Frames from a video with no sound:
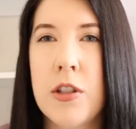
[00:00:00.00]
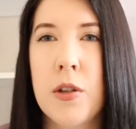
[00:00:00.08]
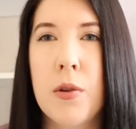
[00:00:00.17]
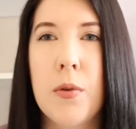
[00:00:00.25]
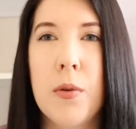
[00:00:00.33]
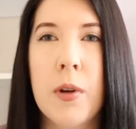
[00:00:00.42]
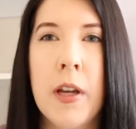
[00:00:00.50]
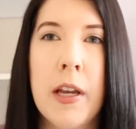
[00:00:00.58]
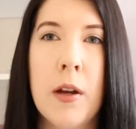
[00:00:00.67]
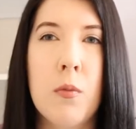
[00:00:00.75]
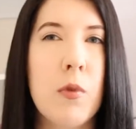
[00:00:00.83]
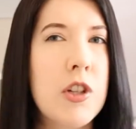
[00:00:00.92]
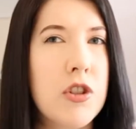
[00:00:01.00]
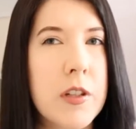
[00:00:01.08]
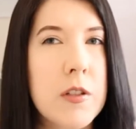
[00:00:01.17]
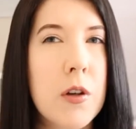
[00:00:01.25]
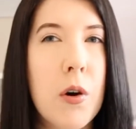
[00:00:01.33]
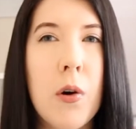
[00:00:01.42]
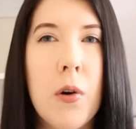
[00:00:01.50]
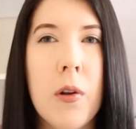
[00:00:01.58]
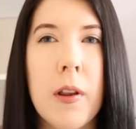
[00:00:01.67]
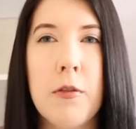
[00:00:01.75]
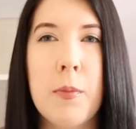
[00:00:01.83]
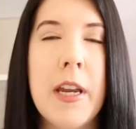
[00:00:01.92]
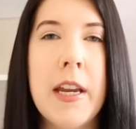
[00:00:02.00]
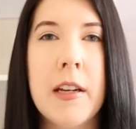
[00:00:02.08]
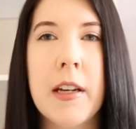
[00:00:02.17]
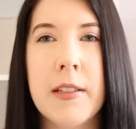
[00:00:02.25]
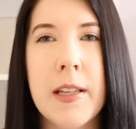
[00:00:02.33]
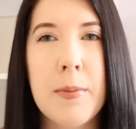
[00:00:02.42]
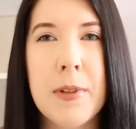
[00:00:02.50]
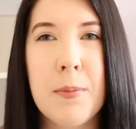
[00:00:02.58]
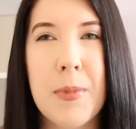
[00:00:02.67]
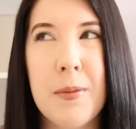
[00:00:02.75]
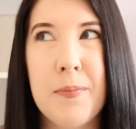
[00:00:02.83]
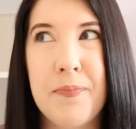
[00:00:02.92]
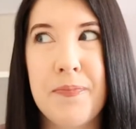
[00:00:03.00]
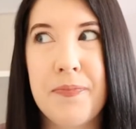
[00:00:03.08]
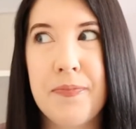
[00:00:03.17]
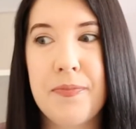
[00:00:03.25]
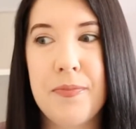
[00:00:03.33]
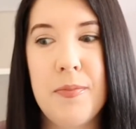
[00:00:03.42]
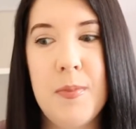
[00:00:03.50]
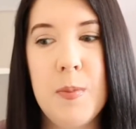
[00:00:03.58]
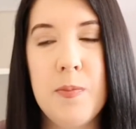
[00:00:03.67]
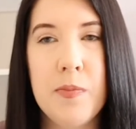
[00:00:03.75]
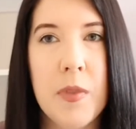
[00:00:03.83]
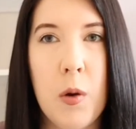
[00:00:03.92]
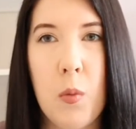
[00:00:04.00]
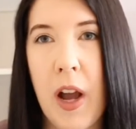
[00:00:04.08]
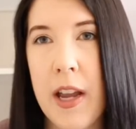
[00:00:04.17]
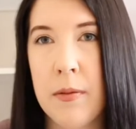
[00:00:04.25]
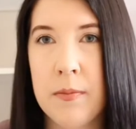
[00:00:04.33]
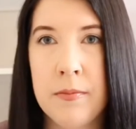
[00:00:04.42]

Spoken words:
to reach this goal of being accepted, but why?